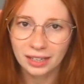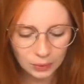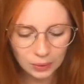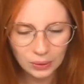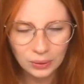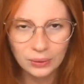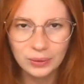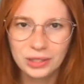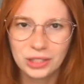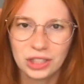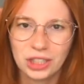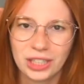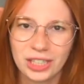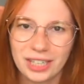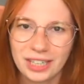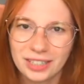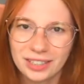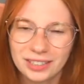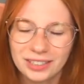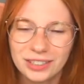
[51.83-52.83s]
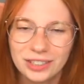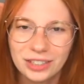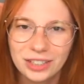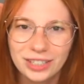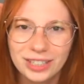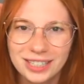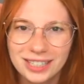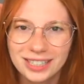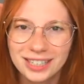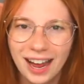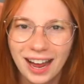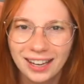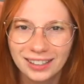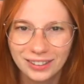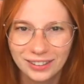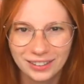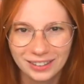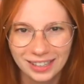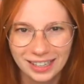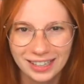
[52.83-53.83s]
Who is she? She does not
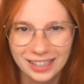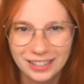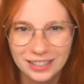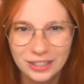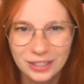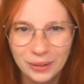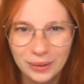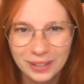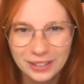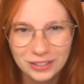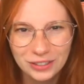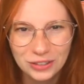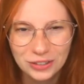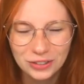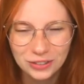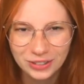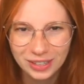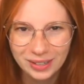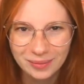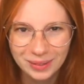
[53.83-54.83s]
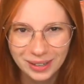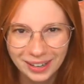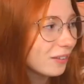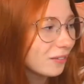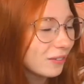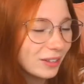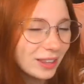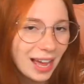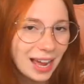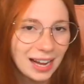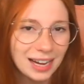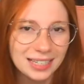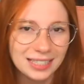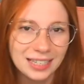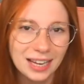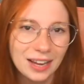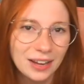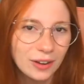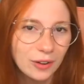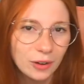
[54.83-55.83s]
look like a Twitch streamer. For that, I
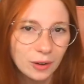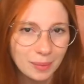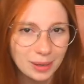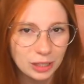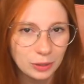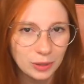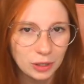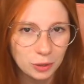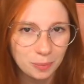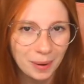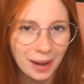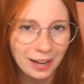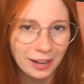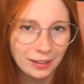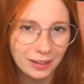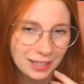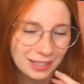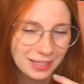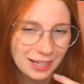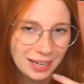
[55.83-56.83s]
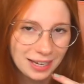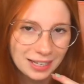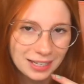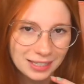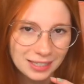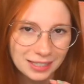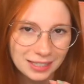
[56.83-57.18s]
say go to my Twitch bio that says